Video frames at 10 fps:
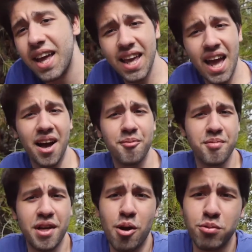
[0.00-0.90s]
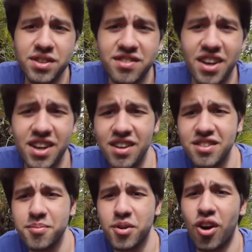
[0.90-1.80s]
And yeah, that was
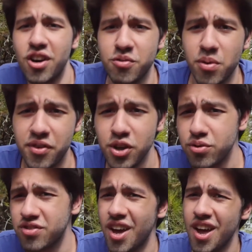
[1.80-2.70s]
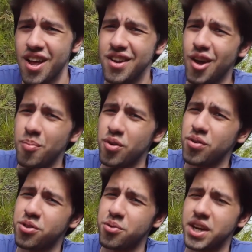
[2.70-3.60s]
custom card reviews number
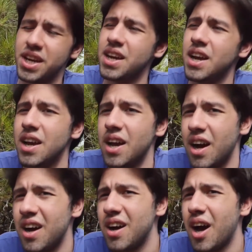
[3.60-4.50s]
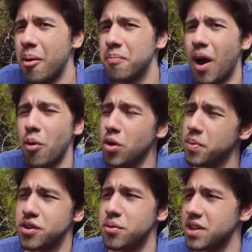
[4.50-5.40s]
3. I will
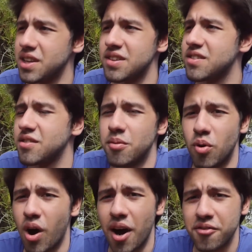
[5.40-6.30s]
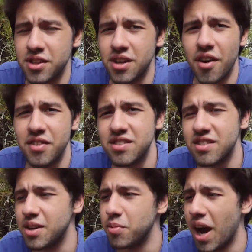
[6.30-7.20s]
be doing this more often,
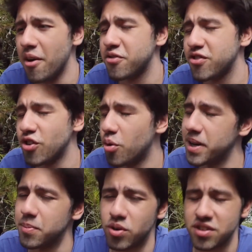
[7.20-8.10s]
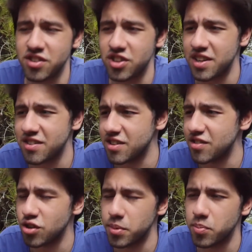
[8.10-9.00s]
obviously. We have so many more
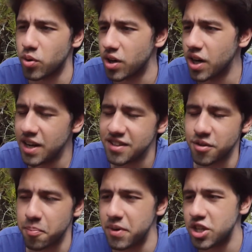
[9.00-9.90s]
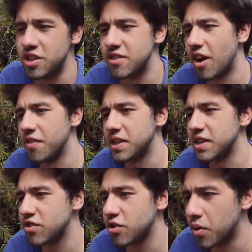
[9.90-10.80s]
suggestions, so many more submissions on the
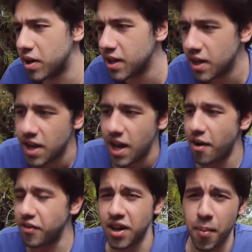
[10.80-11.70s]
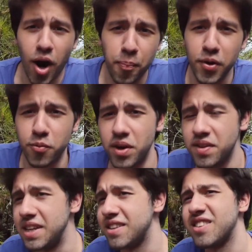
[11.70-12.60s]
Discord. Every time I upload one
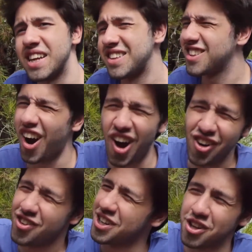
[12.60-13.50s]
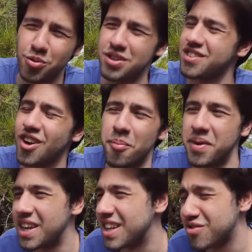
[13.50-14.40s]
of these, like 100 new ones come
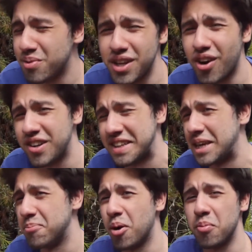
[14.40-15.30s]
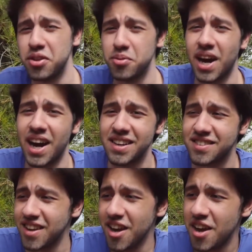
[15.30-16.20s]
in. It's really hard to keep up with you
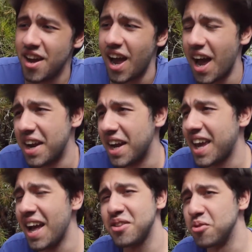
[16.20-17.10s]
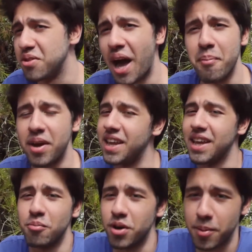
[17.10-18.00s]
guys. And I can't do that
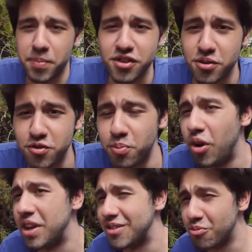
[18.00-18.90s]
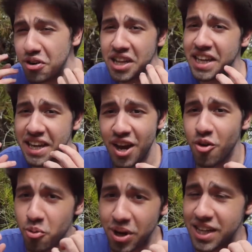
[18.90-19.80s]
many in one episode as well. It really,
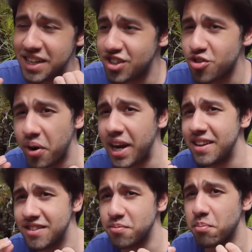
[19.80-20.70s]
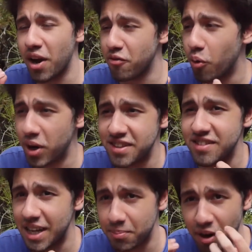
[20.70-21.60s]
really strains my
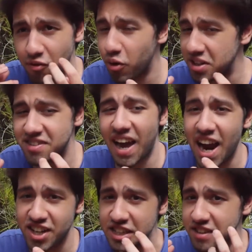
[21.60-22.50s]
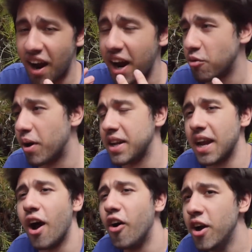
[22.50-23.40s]
voice. Like, my voice is actually dying right
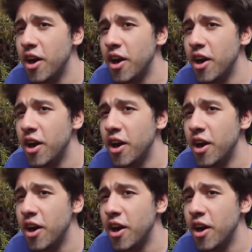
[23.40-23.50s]
now